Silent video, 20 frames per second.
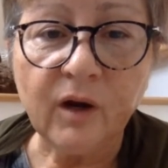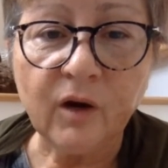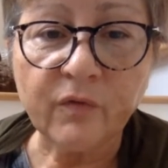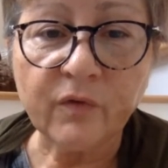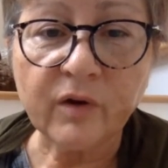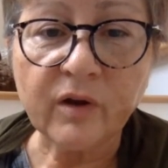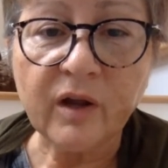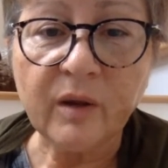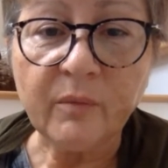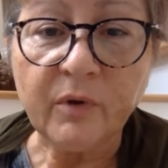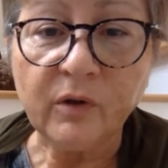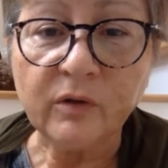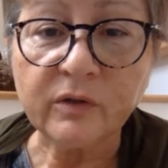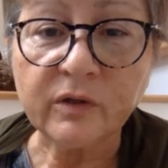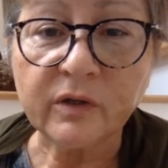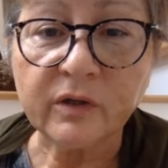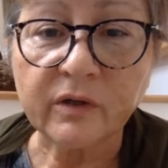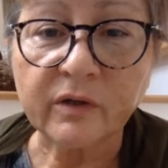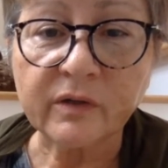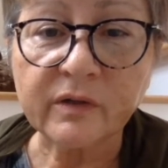overcome
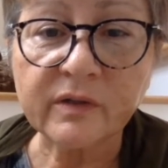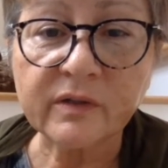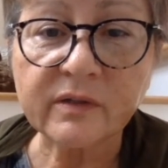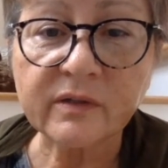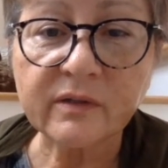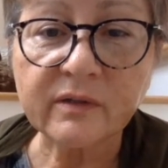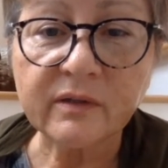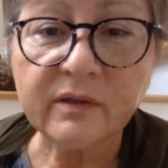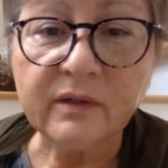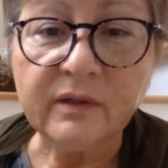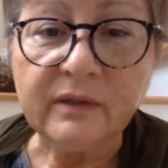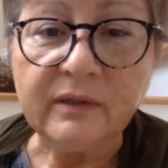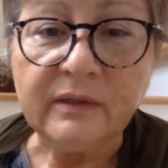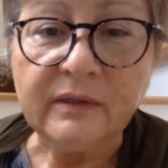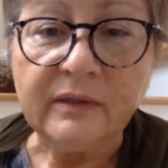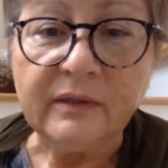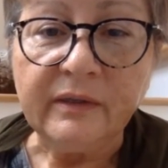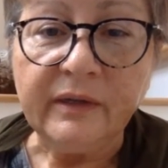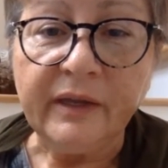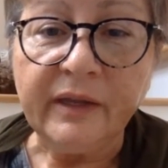old hurts,
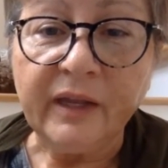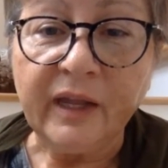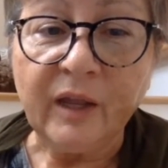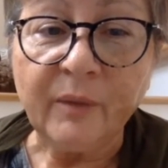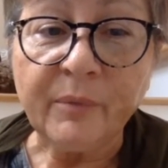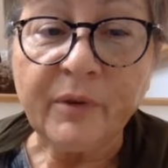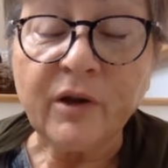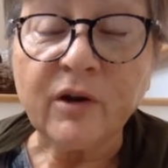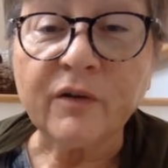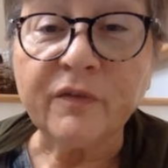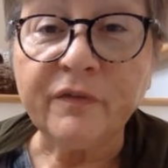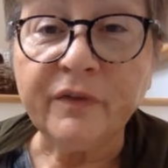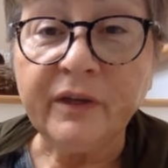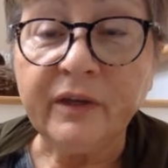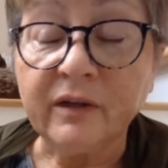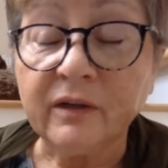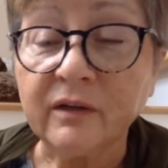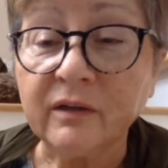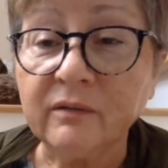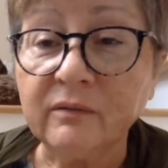and helping her
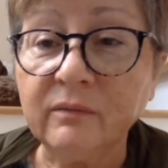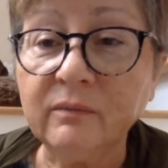feel